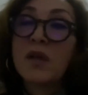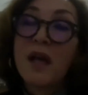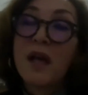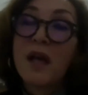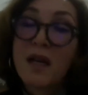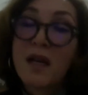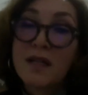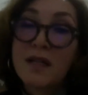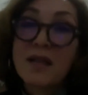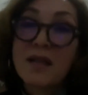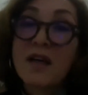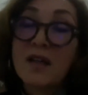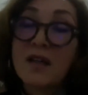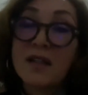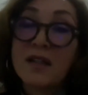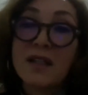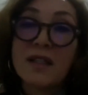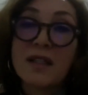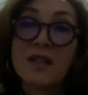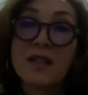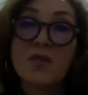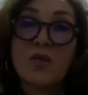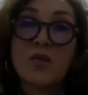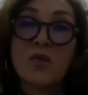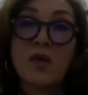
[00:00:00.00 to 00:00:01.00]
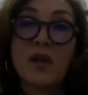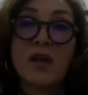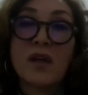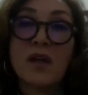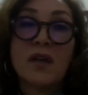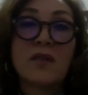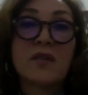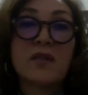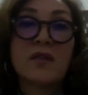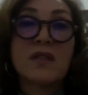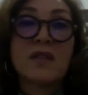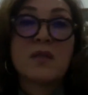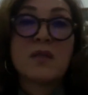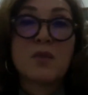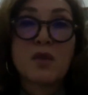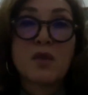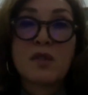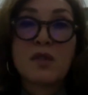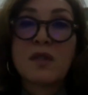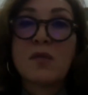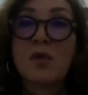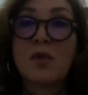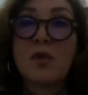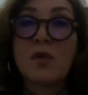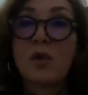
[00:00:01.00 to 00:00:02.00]
as artists, we are
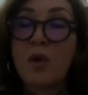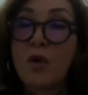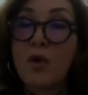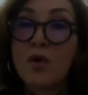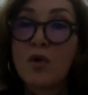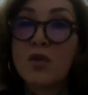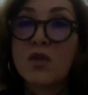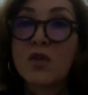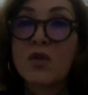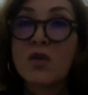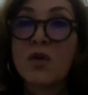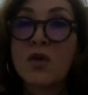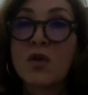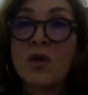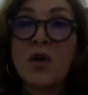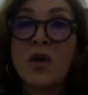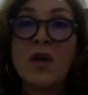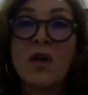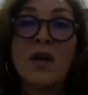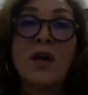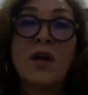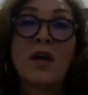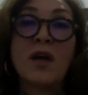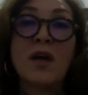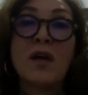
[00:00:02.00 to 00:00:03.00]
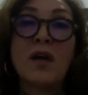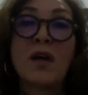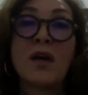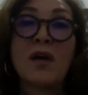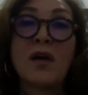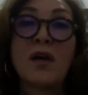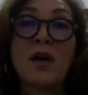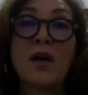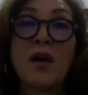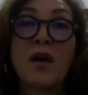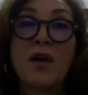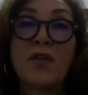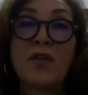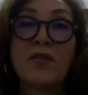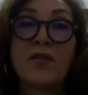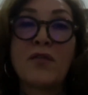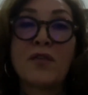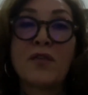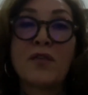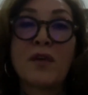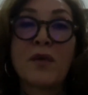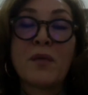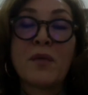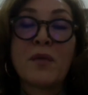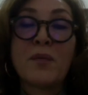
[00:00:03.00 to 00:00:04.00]
responsible also of
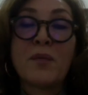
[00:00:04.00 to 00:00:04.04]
